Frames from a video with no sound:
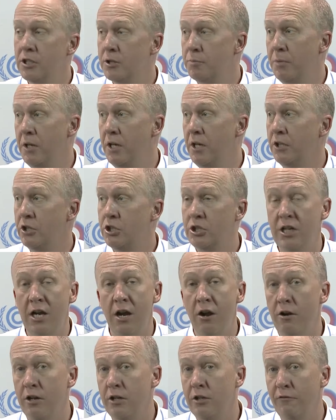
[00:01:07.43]
is being
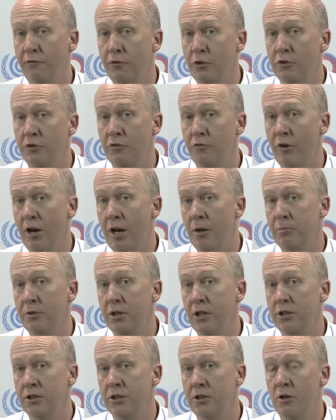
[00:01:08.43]
shared and diffused for
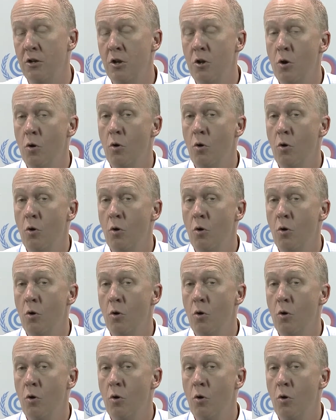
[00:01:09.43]
adaptation,